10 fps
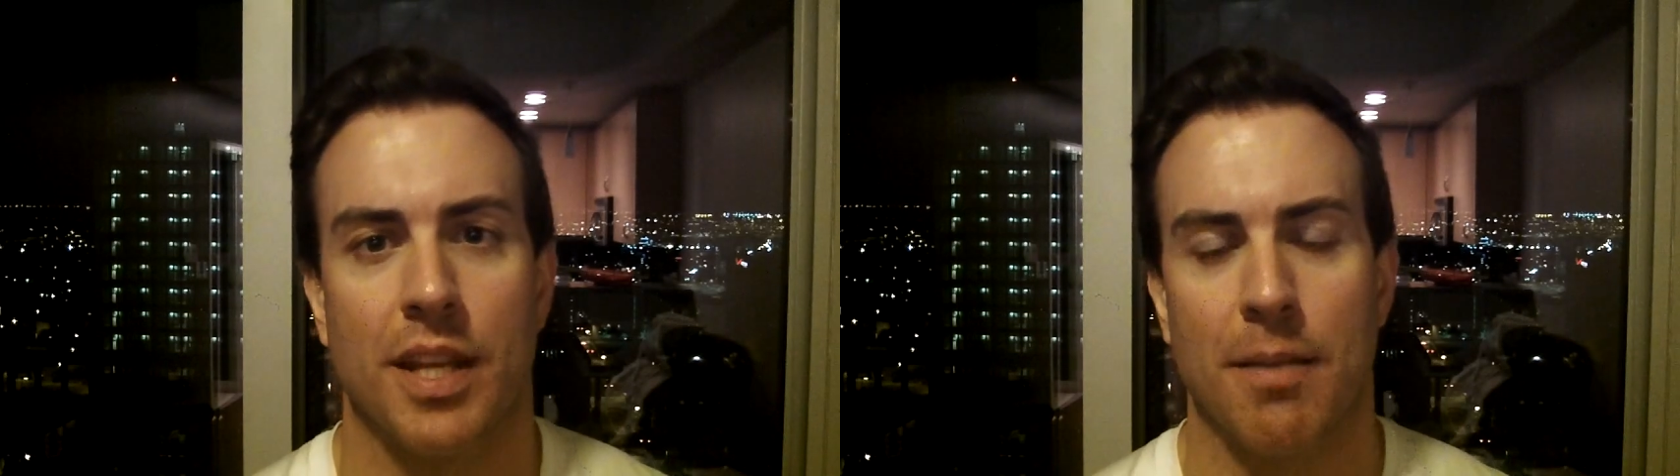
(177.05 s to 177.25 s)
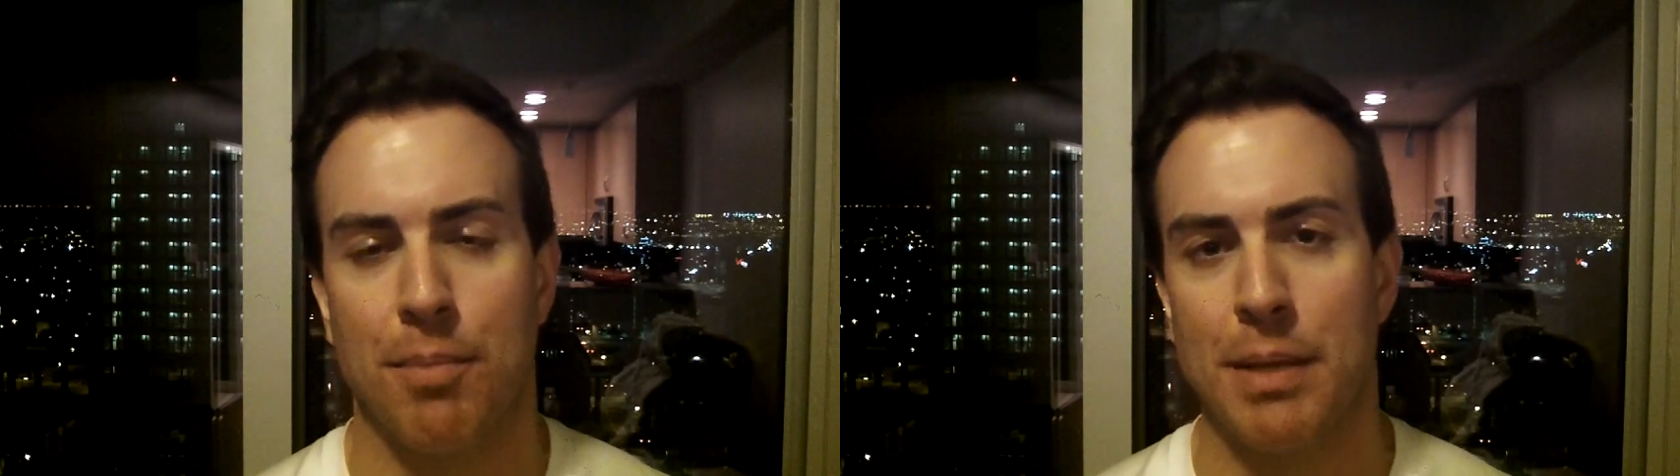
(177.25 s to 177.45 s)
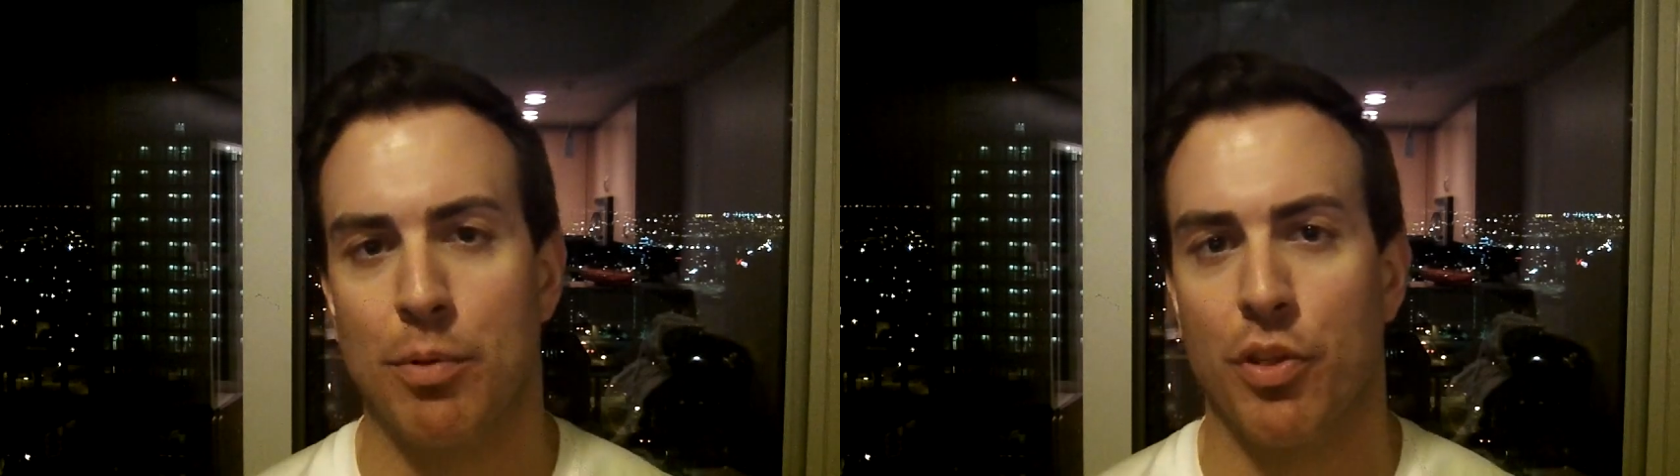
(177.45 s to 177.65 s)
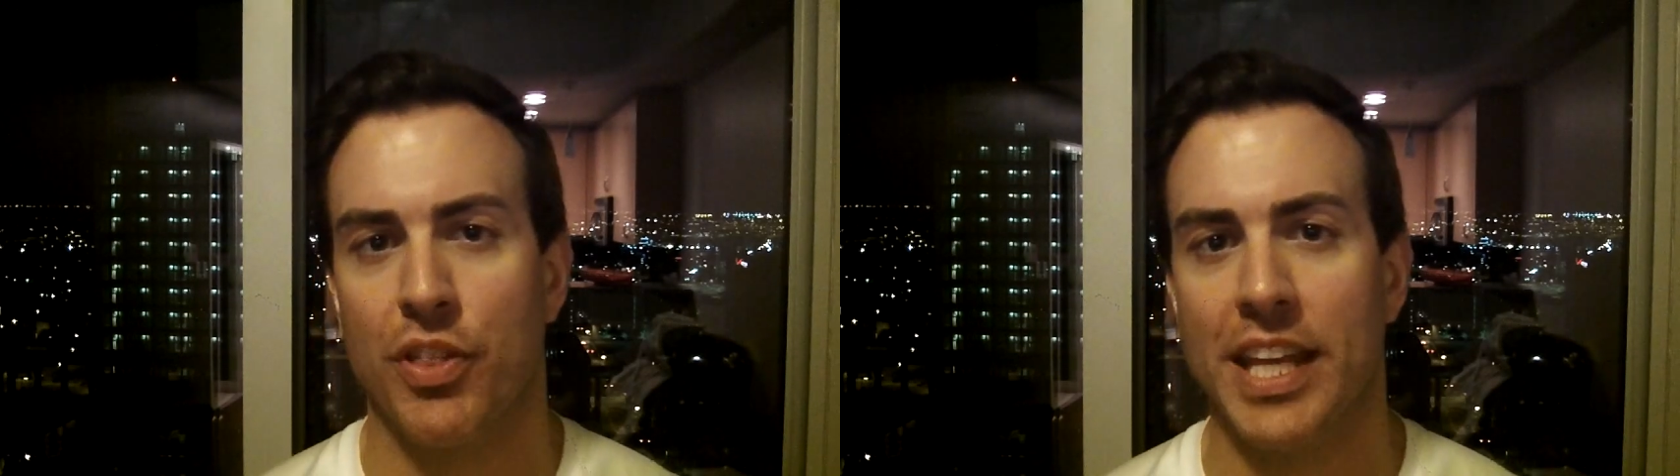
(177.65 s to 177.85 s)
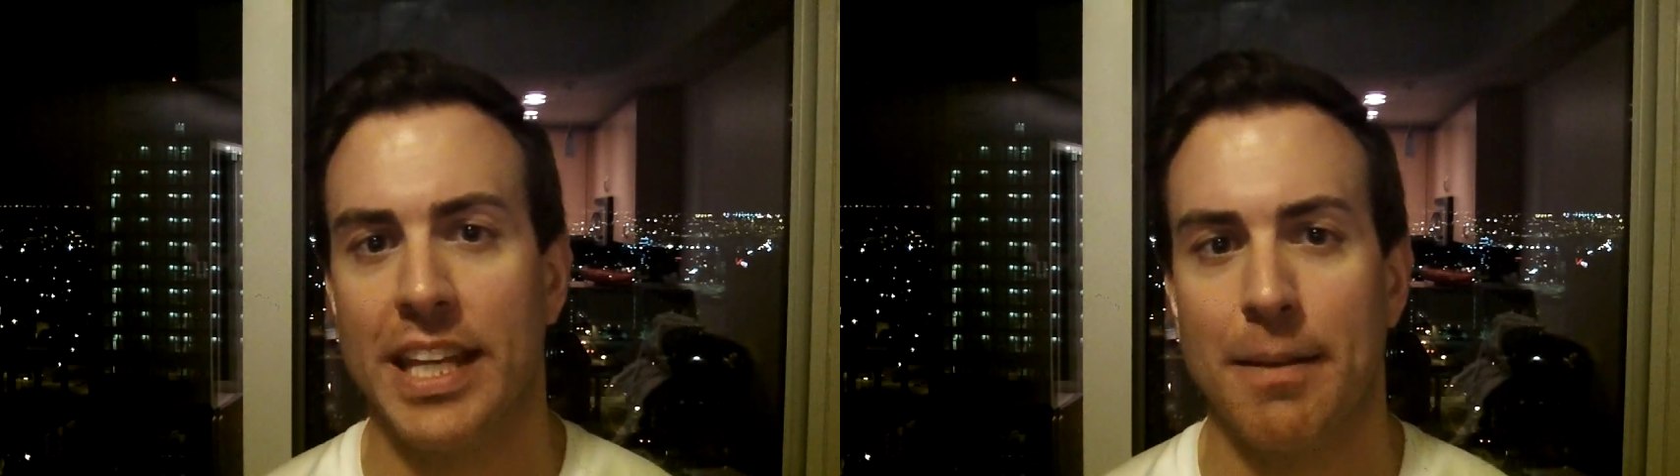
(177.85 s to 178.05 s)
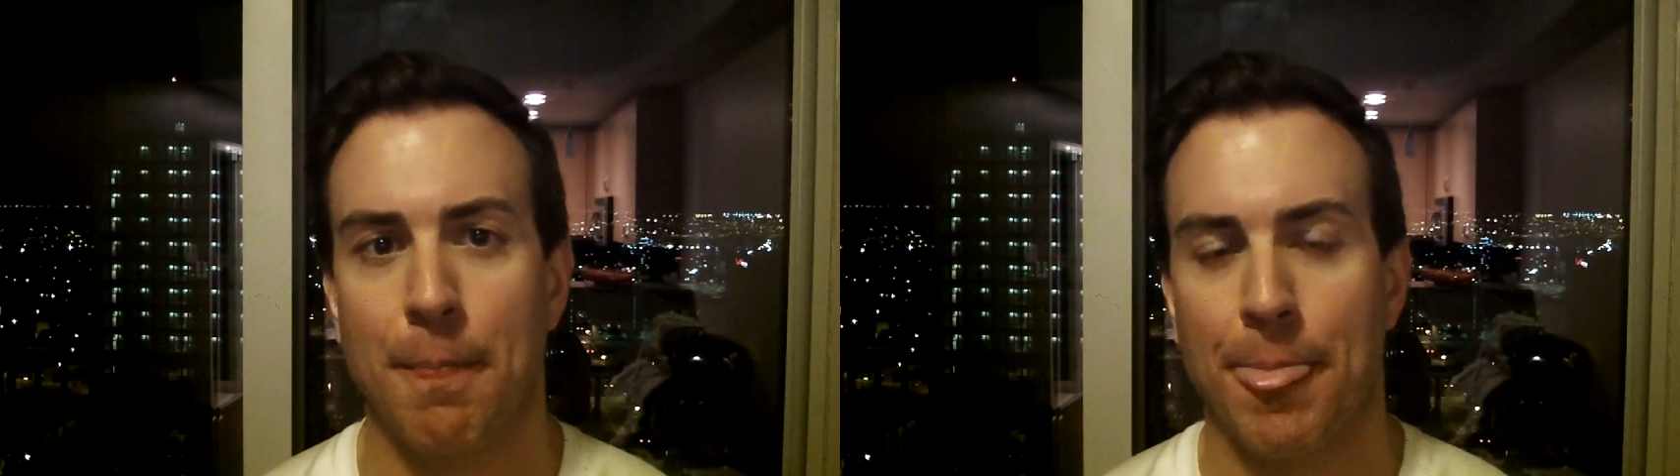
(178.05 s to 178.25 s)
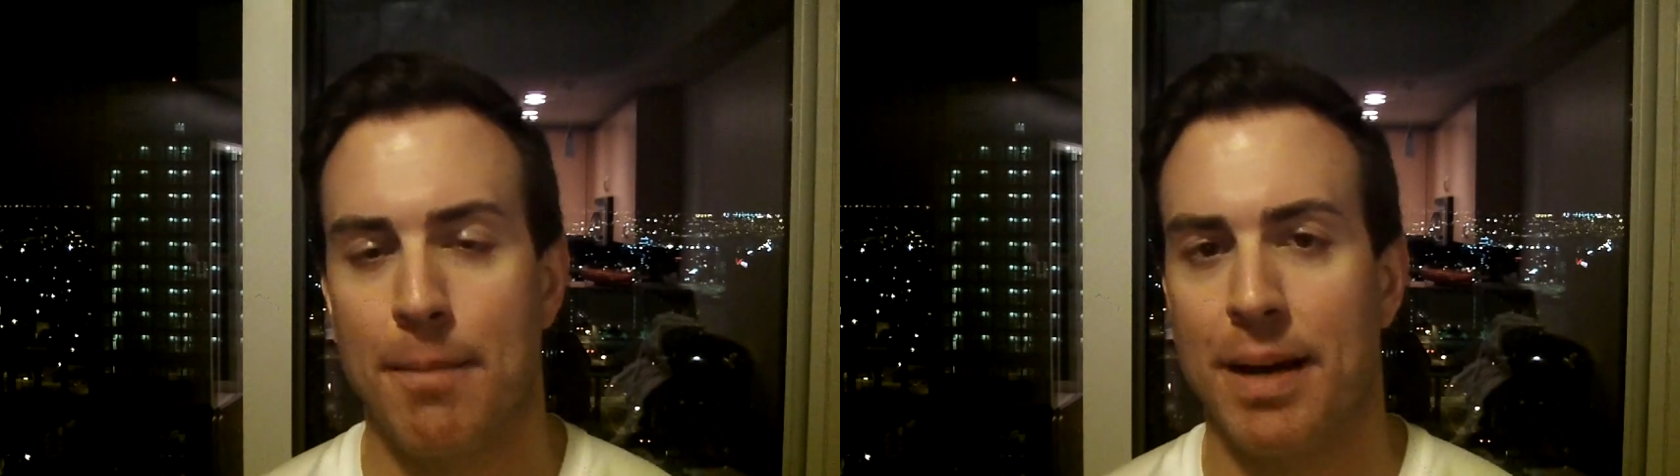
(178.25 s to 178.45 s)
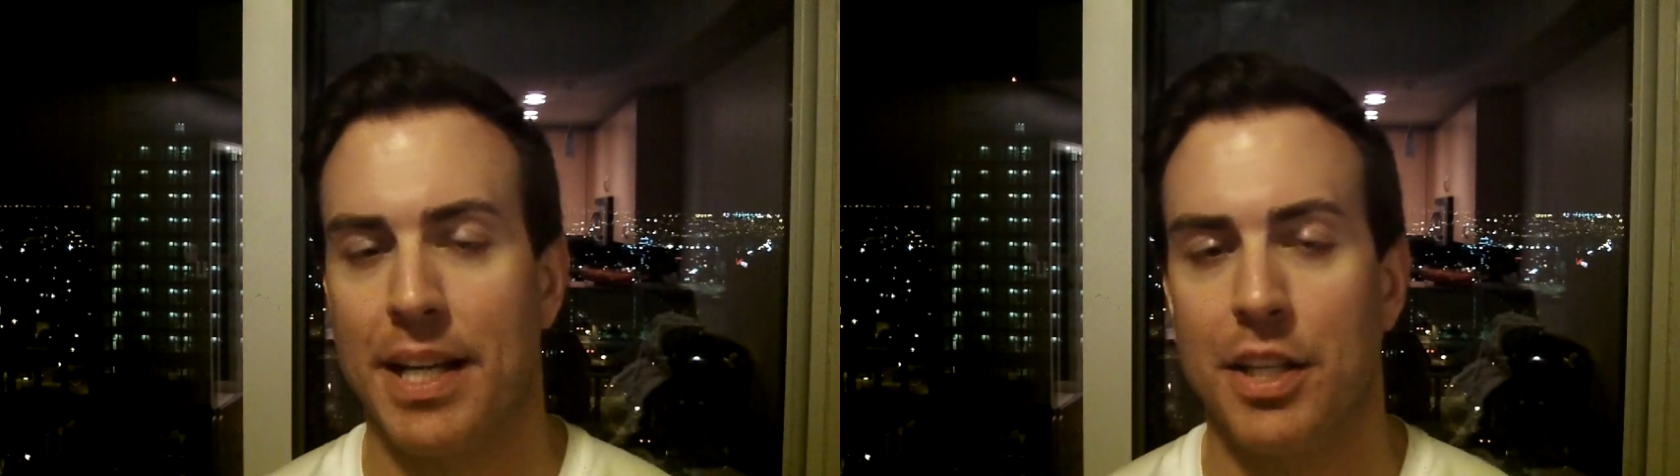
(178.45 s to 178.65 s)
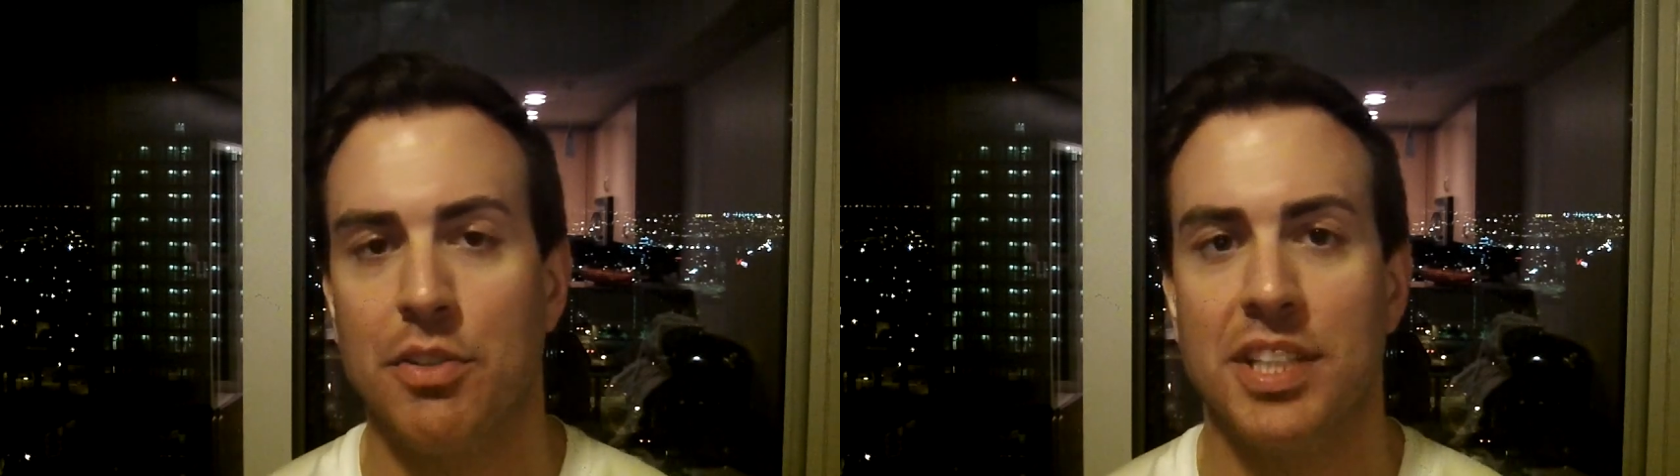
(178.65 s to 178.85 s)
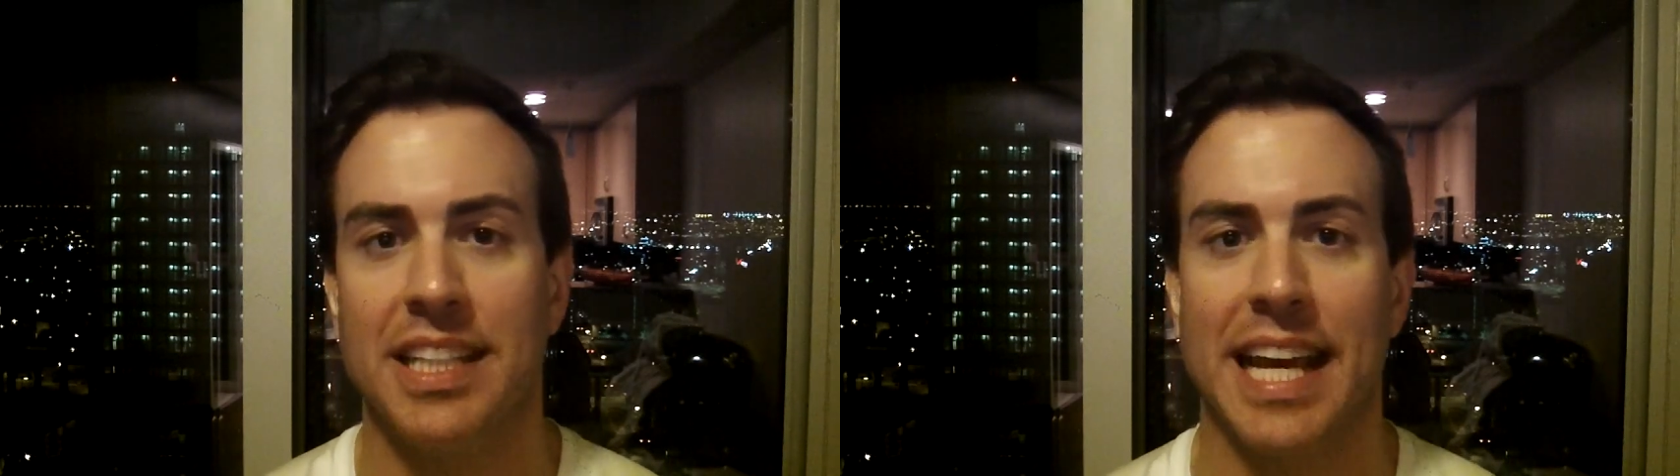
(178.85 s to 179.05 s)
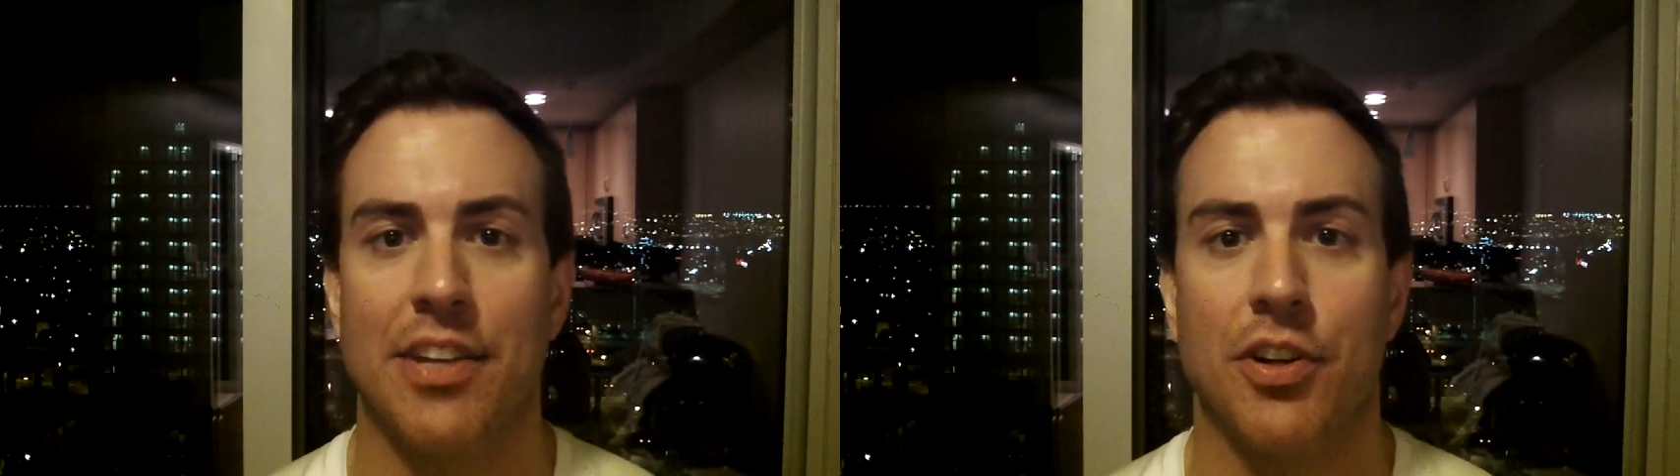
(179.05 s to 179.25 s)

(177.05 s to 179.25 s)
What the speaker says: And people think by using that